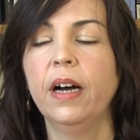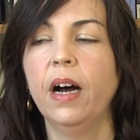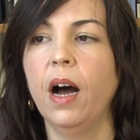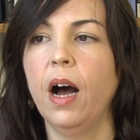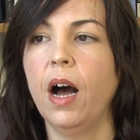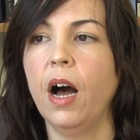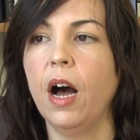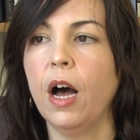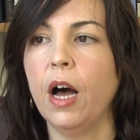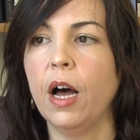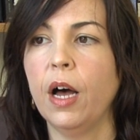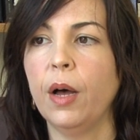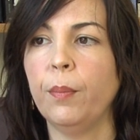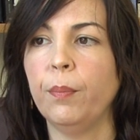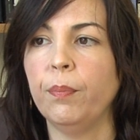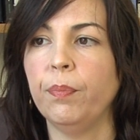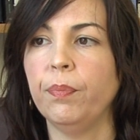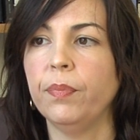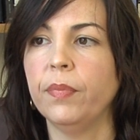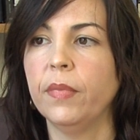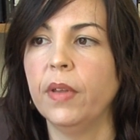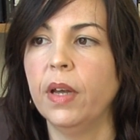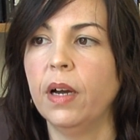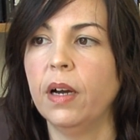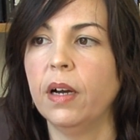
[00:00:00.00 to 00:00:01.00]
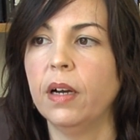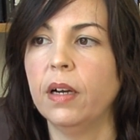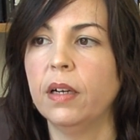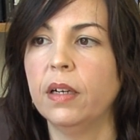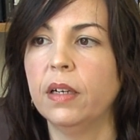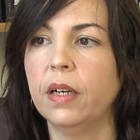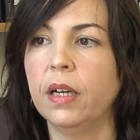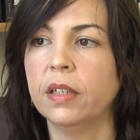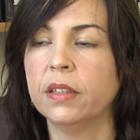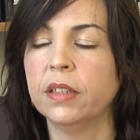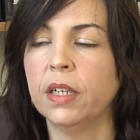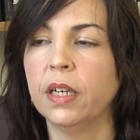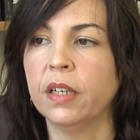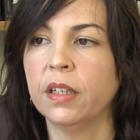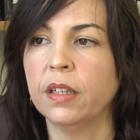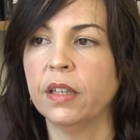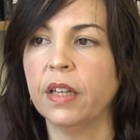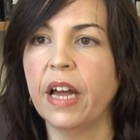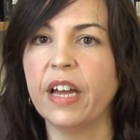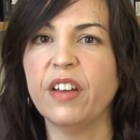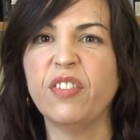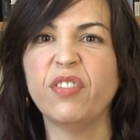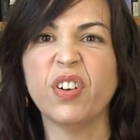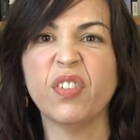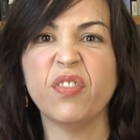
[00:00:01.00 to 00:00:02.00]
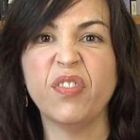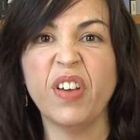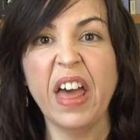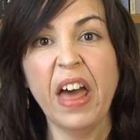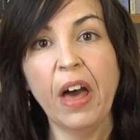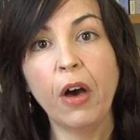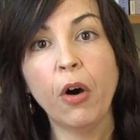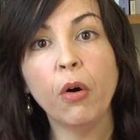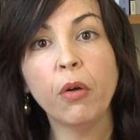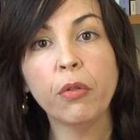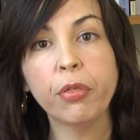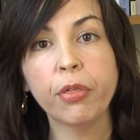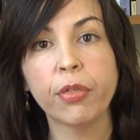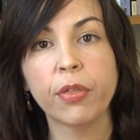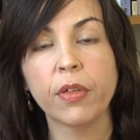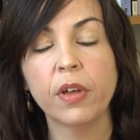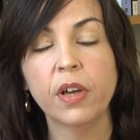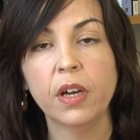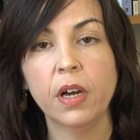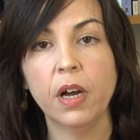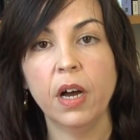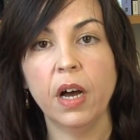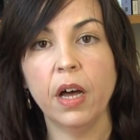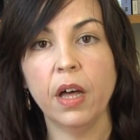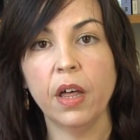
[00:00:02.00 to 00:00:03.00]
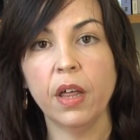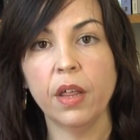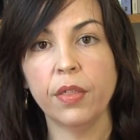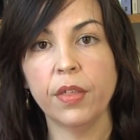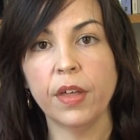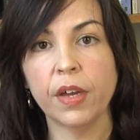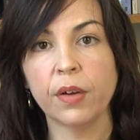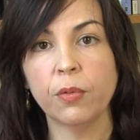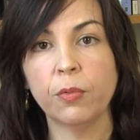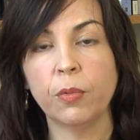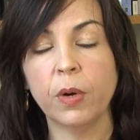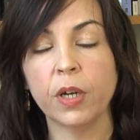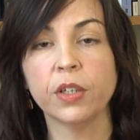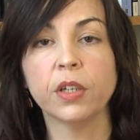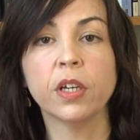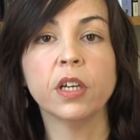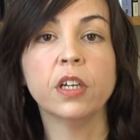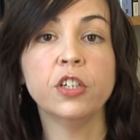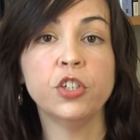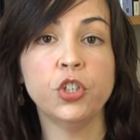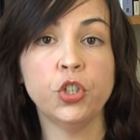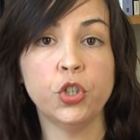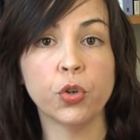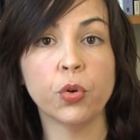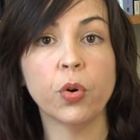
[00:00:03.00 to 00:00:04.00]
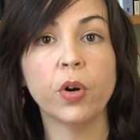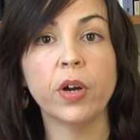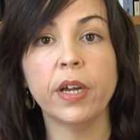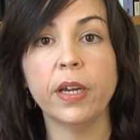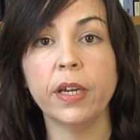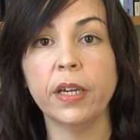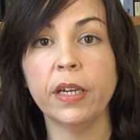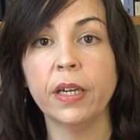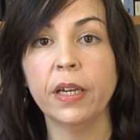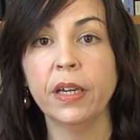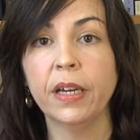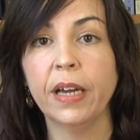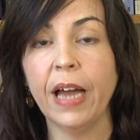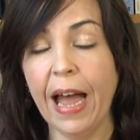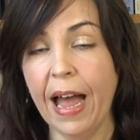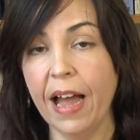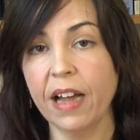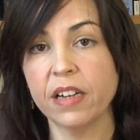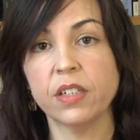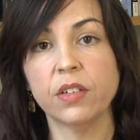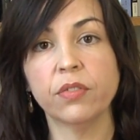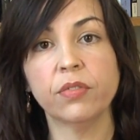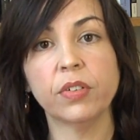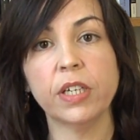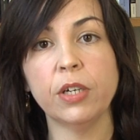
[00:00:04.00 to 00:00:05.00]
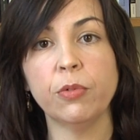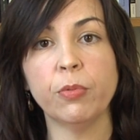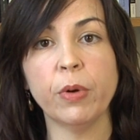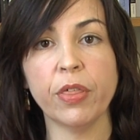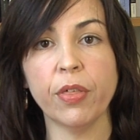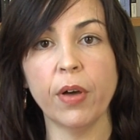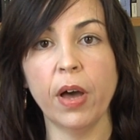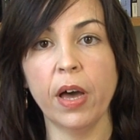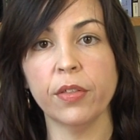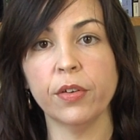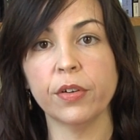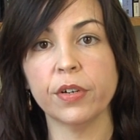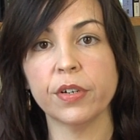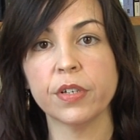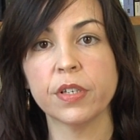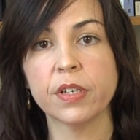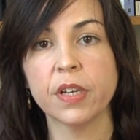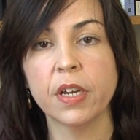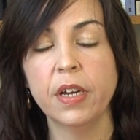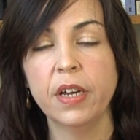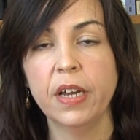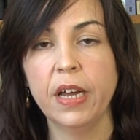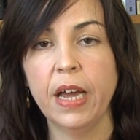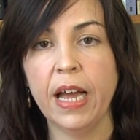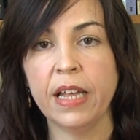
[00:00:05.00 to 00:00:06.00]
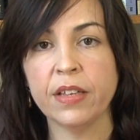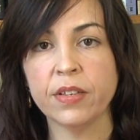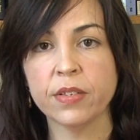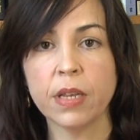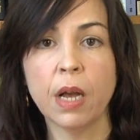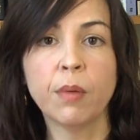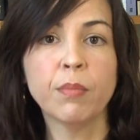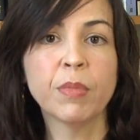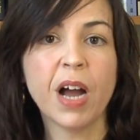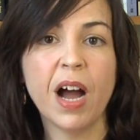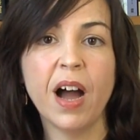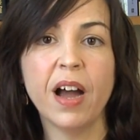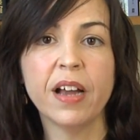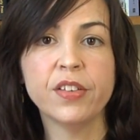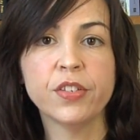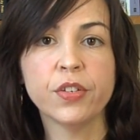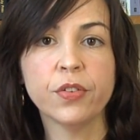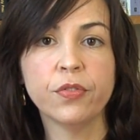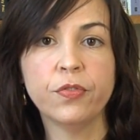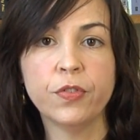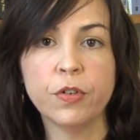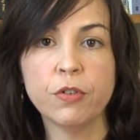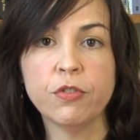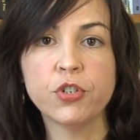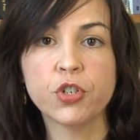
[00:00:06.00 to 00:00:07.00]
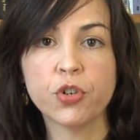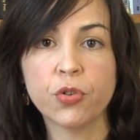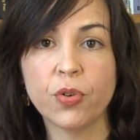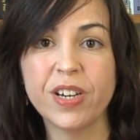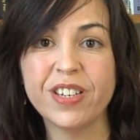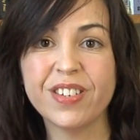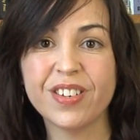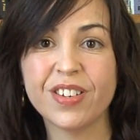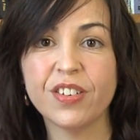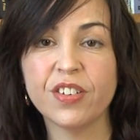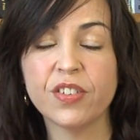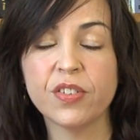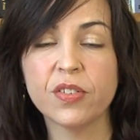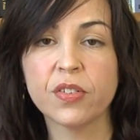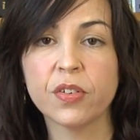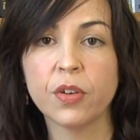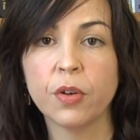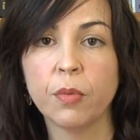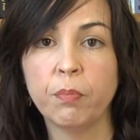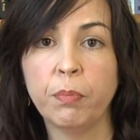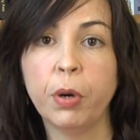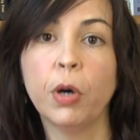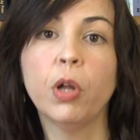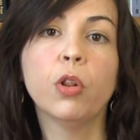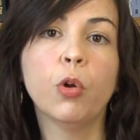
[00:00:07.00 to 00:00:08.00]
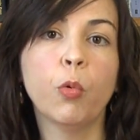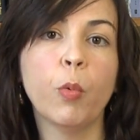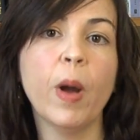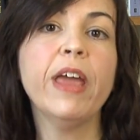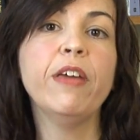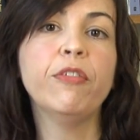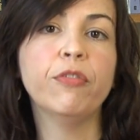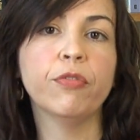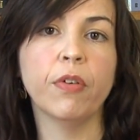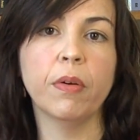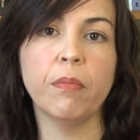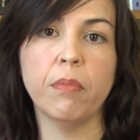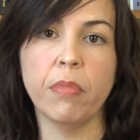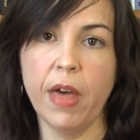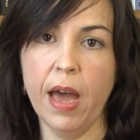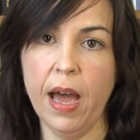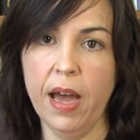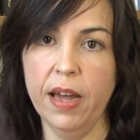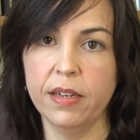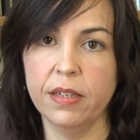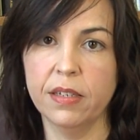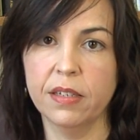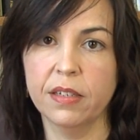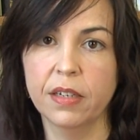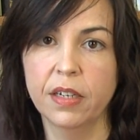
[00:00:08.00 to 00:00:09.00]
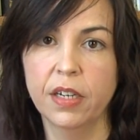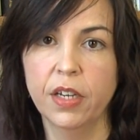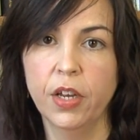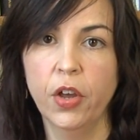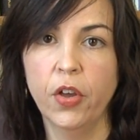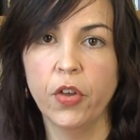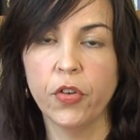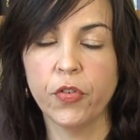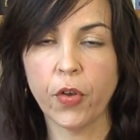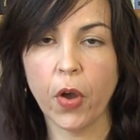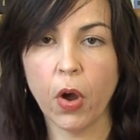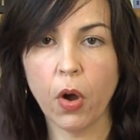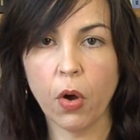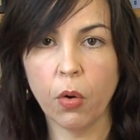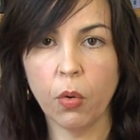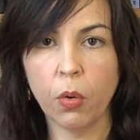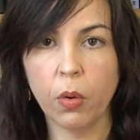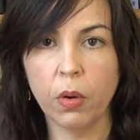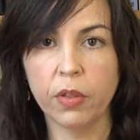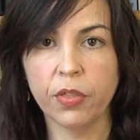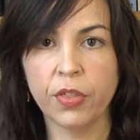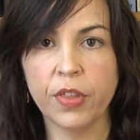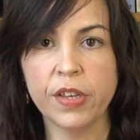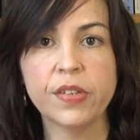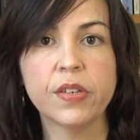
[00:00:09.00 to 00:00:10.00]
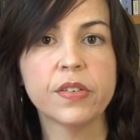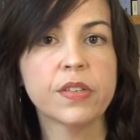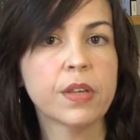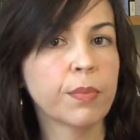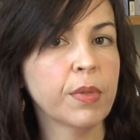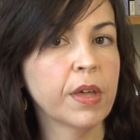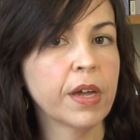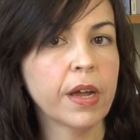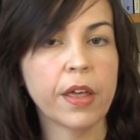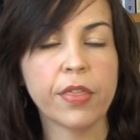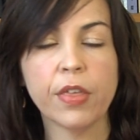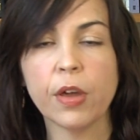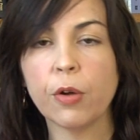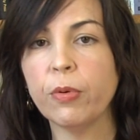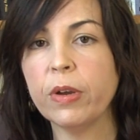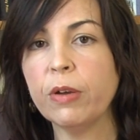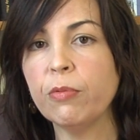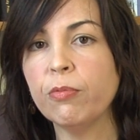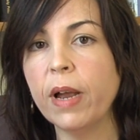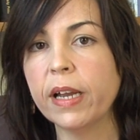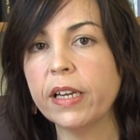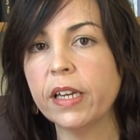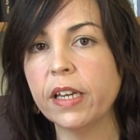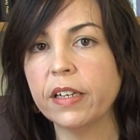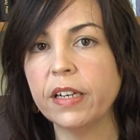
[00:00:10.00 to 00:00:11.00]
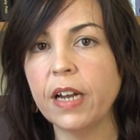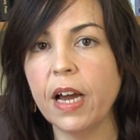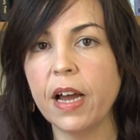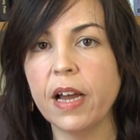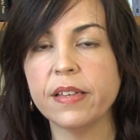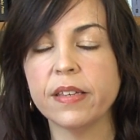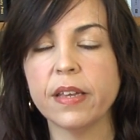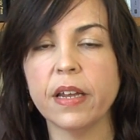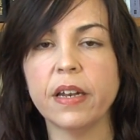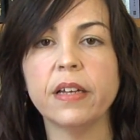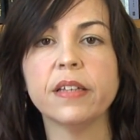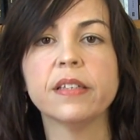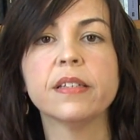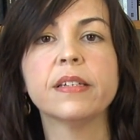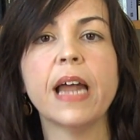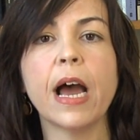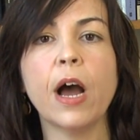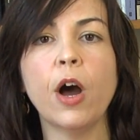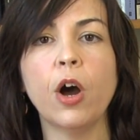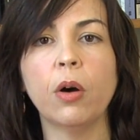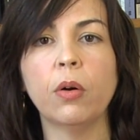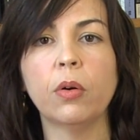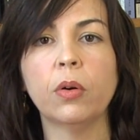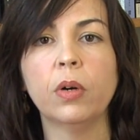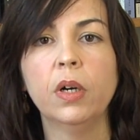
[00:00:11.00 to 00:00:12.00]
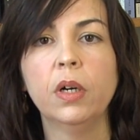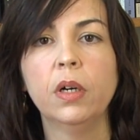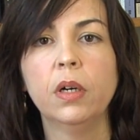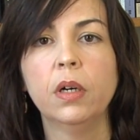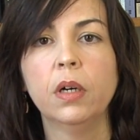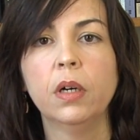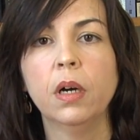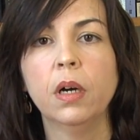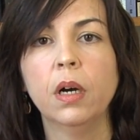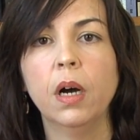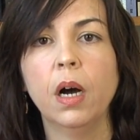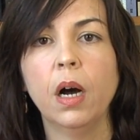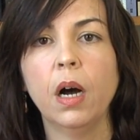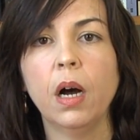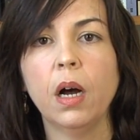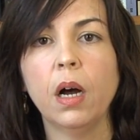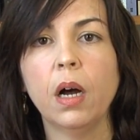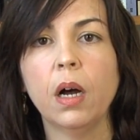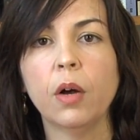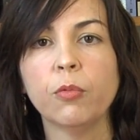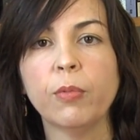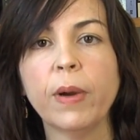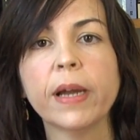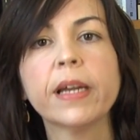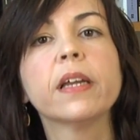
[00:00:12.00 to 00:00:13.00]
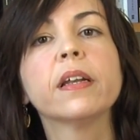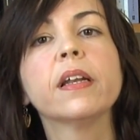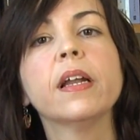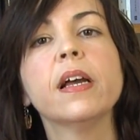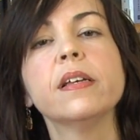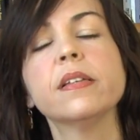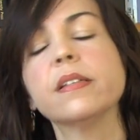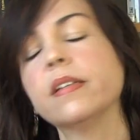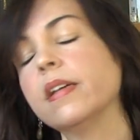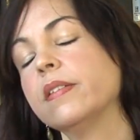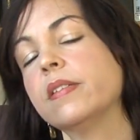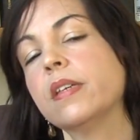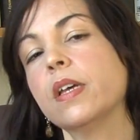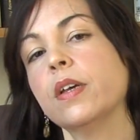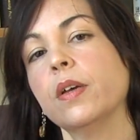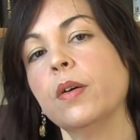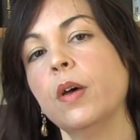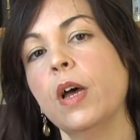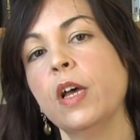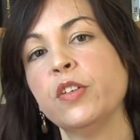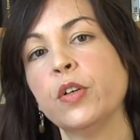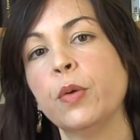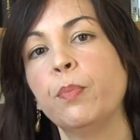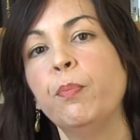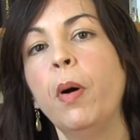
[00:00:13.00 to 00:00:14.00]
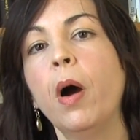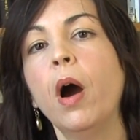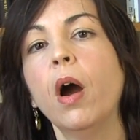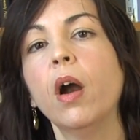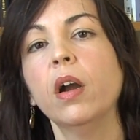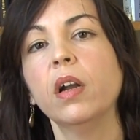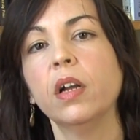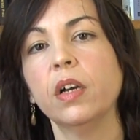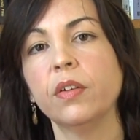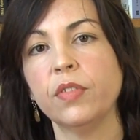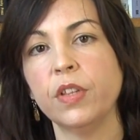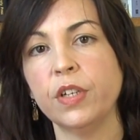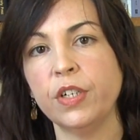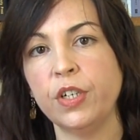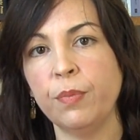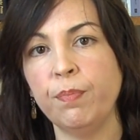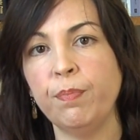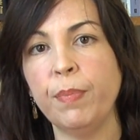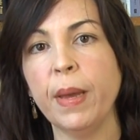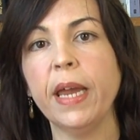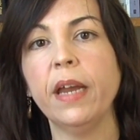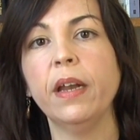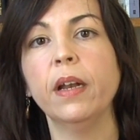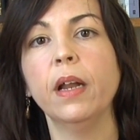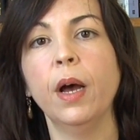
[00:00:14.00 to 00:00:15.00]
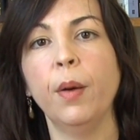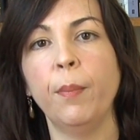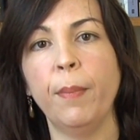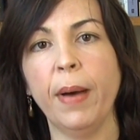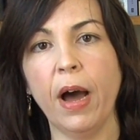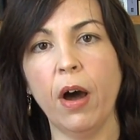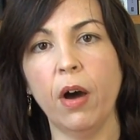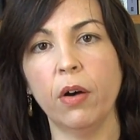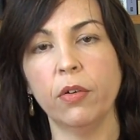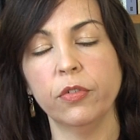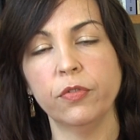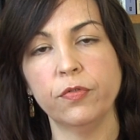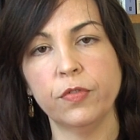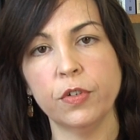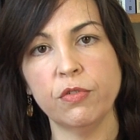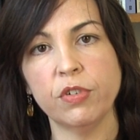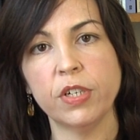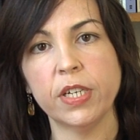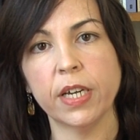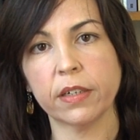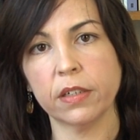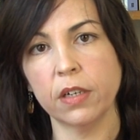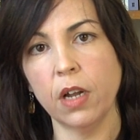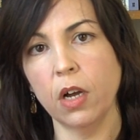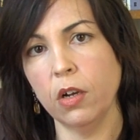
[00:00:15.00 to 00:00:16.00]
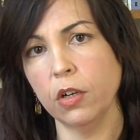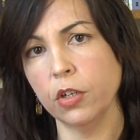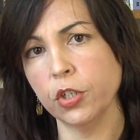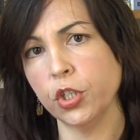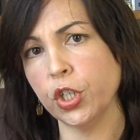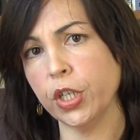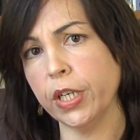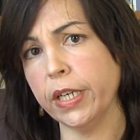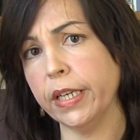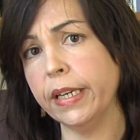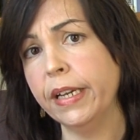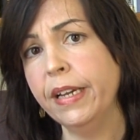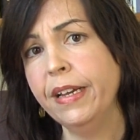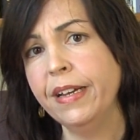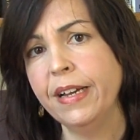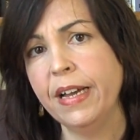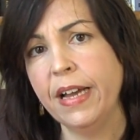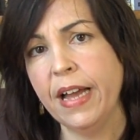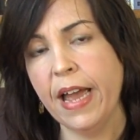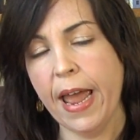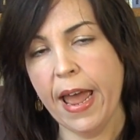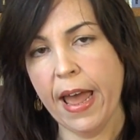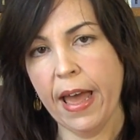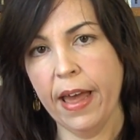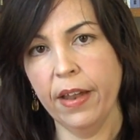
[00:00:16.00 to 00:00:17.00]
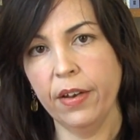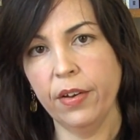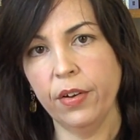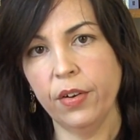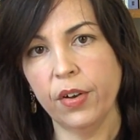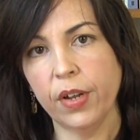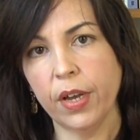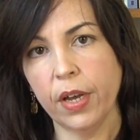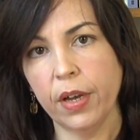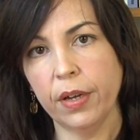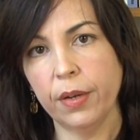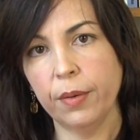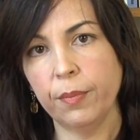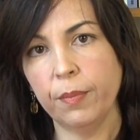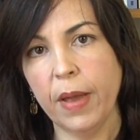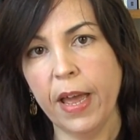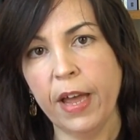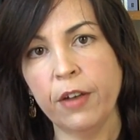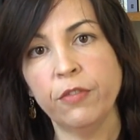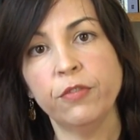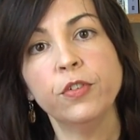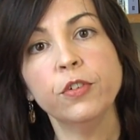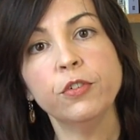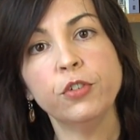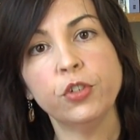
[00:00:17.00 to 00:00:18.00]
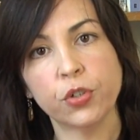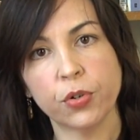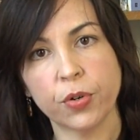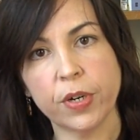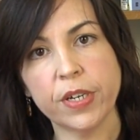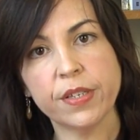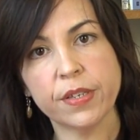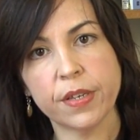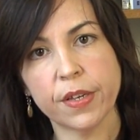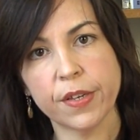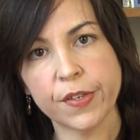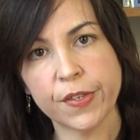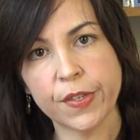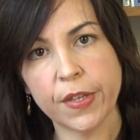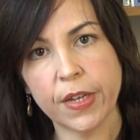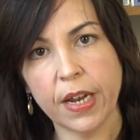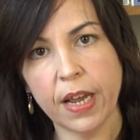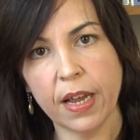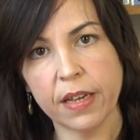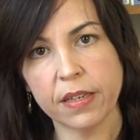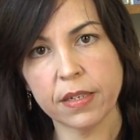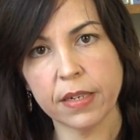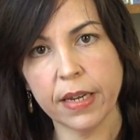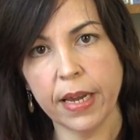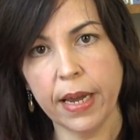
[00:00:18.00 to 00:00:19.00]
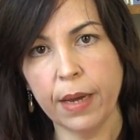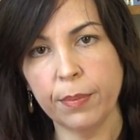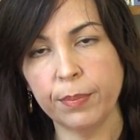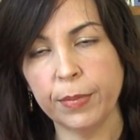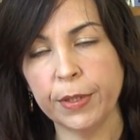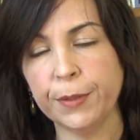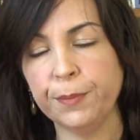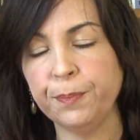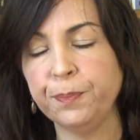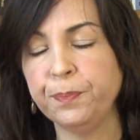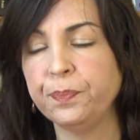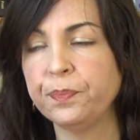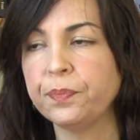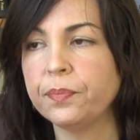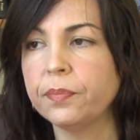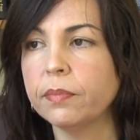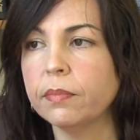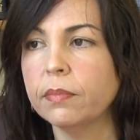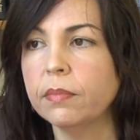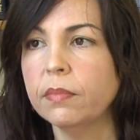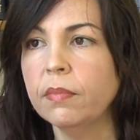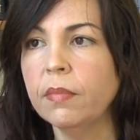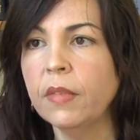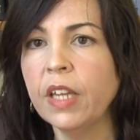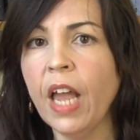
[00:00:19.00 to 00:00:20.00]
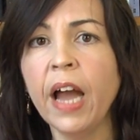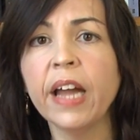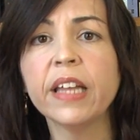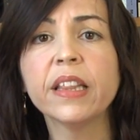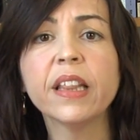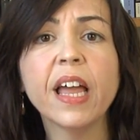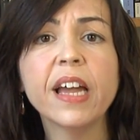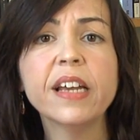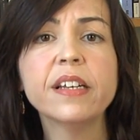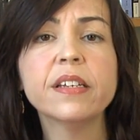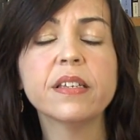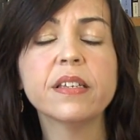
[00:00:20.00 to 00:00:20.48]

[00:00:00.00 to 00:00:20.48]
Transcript: a life of health that one can enjoy actively with others. And some kinds of food choices pull away from that. So this is something I think we recognize, and it's now recognized as a part of the debate about food technology and food choices that has to happen. I'd like